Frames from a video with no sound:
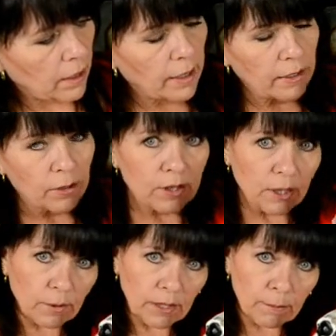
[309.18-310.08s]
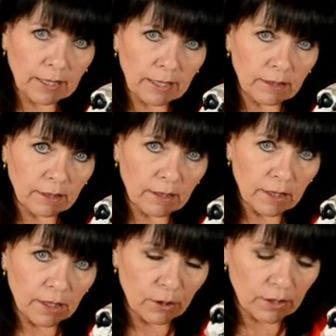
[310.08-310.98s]
You see what I mean?
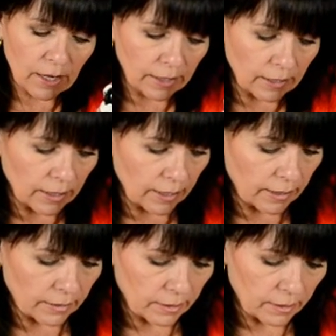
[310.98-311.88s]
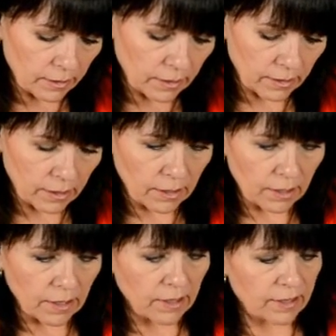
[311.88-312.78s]
You kind of get
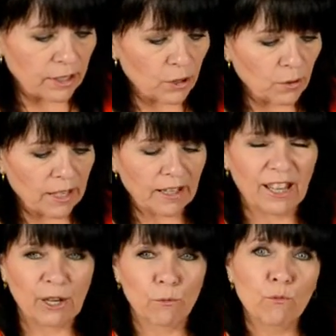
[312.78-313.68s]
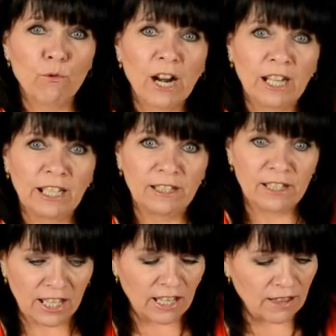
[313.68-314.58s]
then you get like rotting
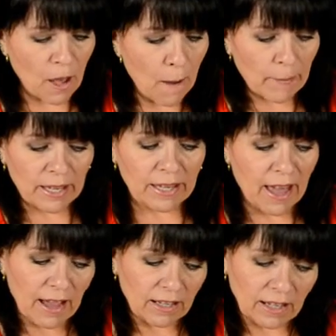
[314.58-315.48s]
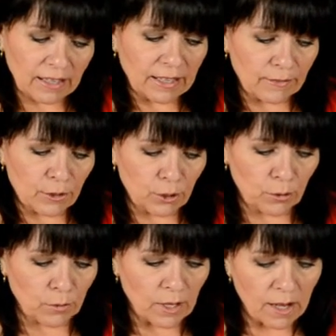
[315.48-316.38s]
teeth. But yet it gives
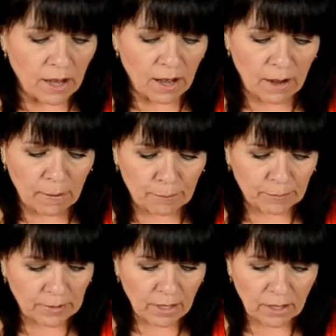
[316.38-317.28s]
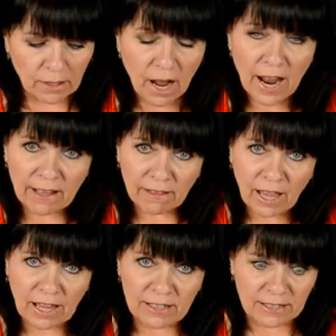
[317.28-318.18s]
you
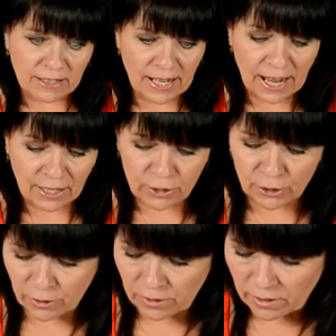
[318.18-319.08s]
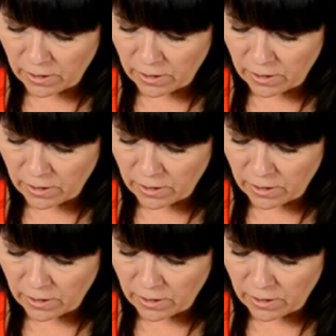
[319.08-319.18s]
highlights and texture.